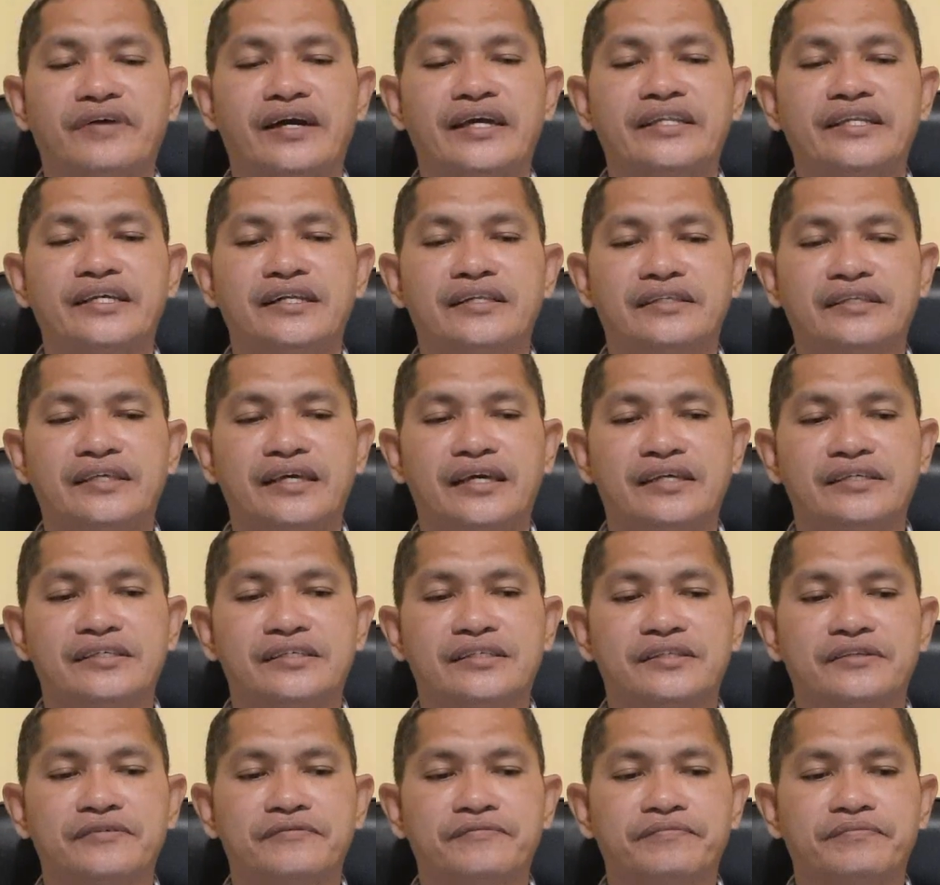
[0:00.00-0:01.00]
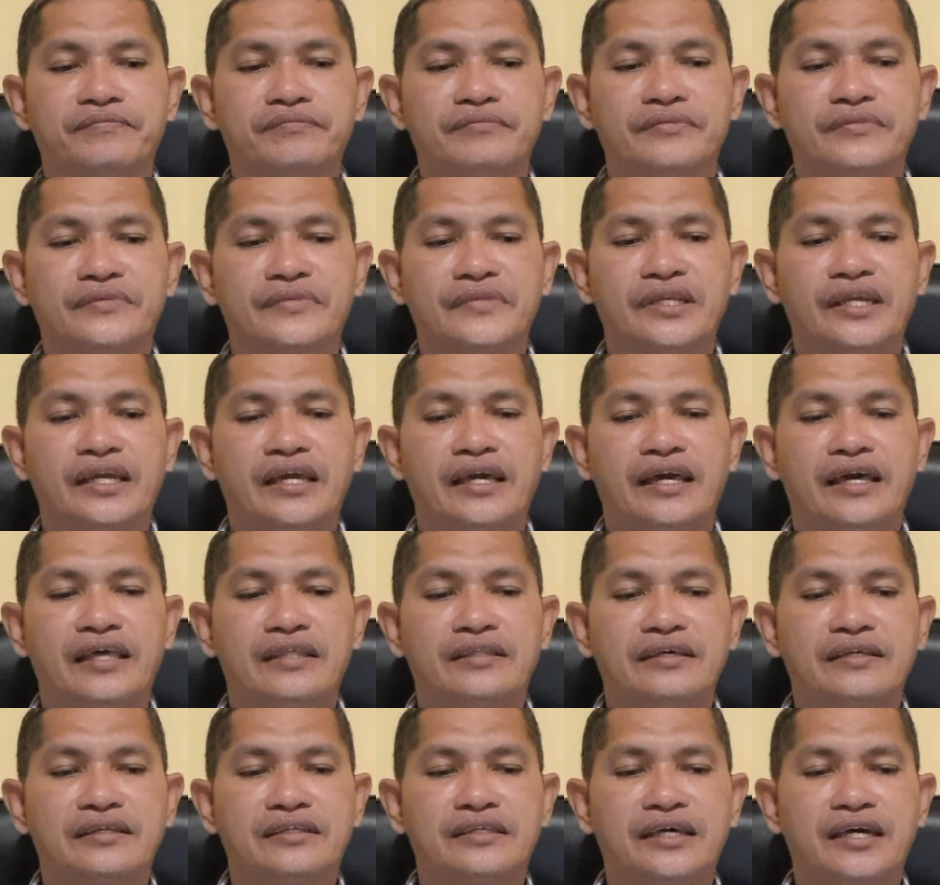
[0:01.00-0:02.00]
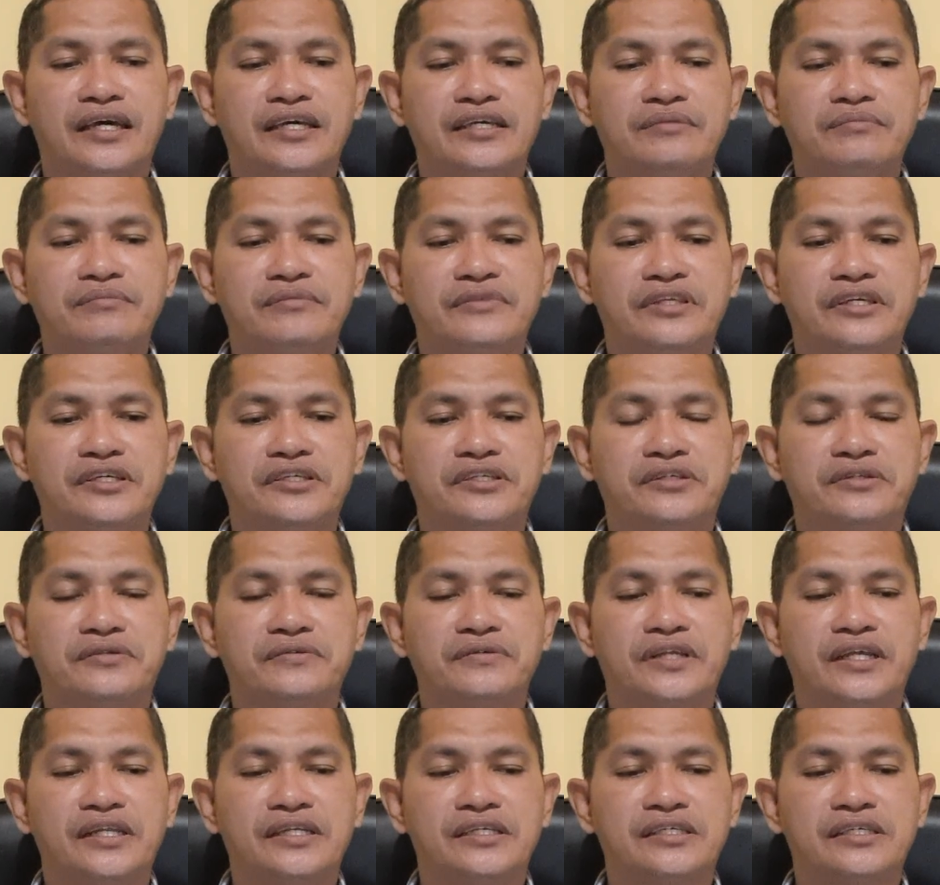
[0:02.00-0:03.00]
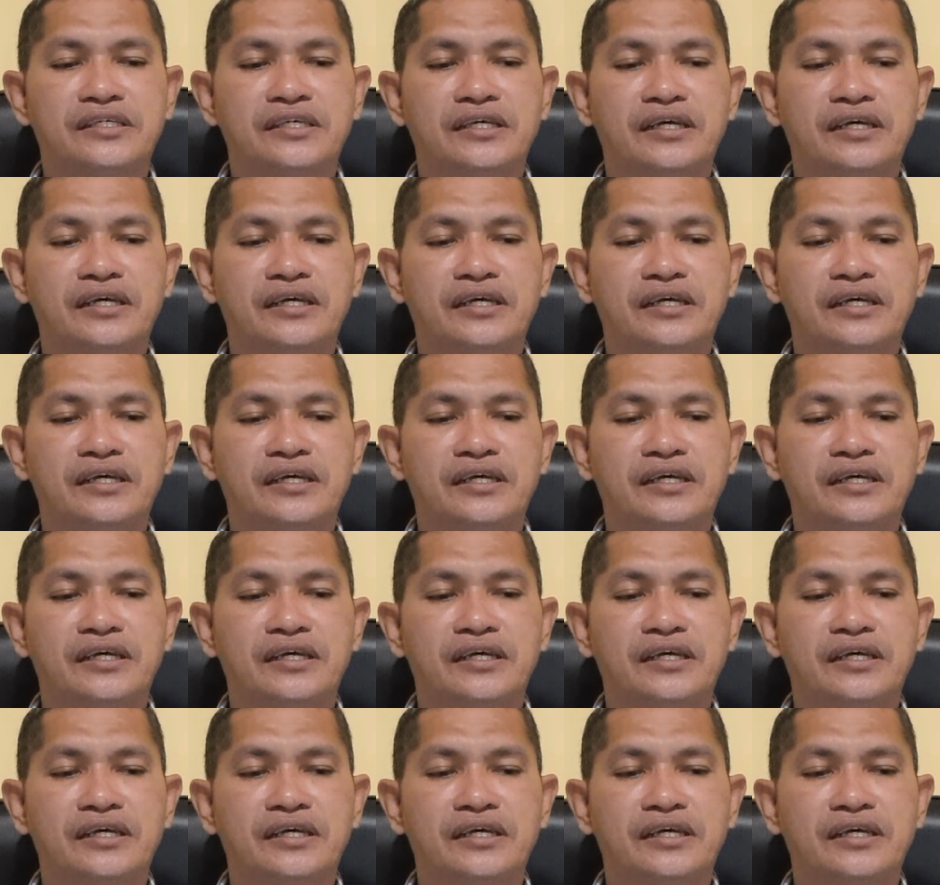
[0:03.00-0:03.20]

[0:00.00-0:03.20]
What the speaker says: final test. At the time, the students